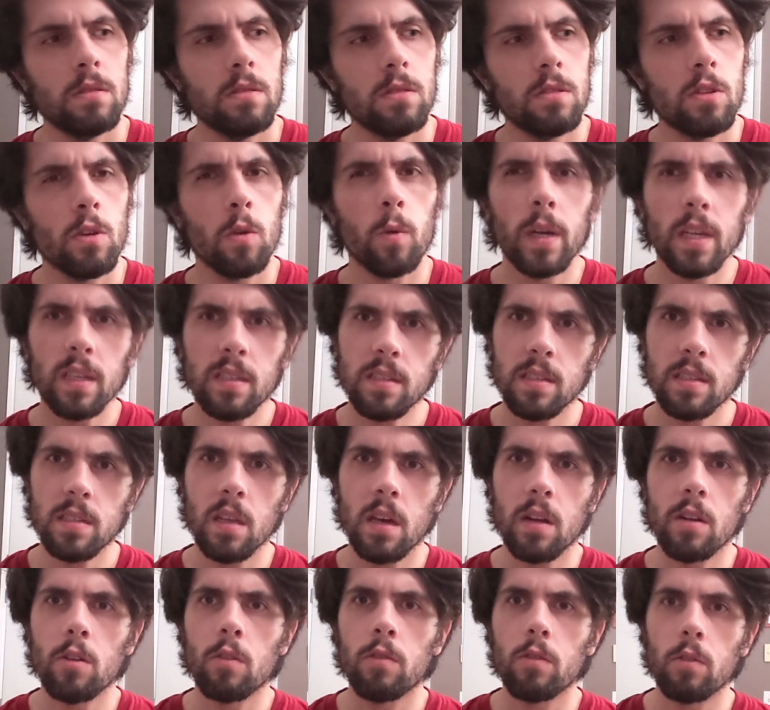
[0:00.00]
twists that
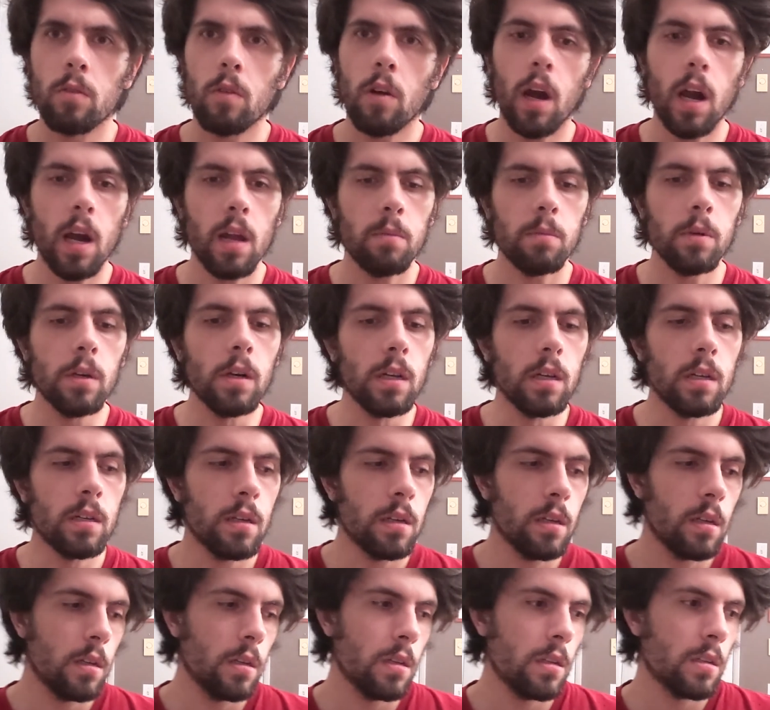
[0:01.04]
are overwrought, but
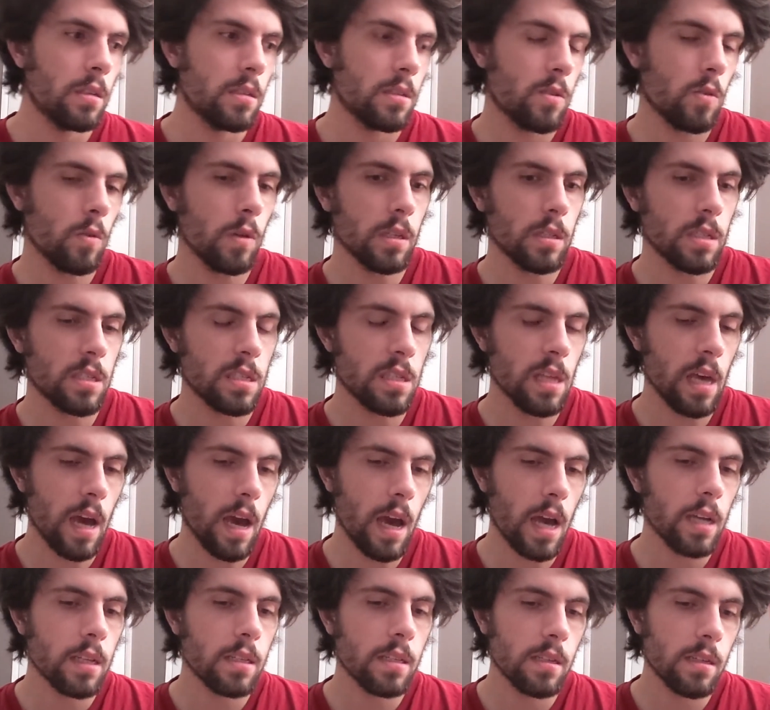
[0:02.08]
twists
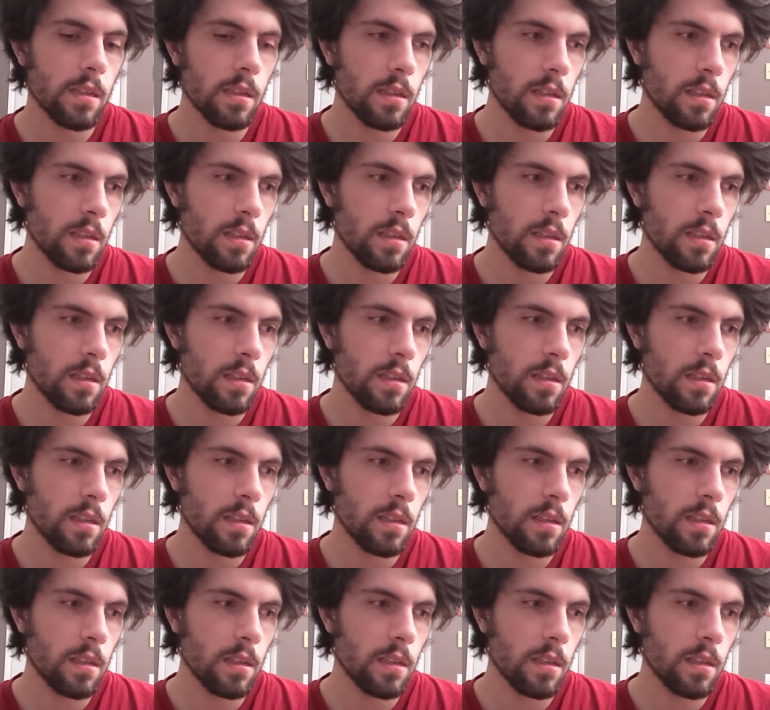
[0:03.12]
that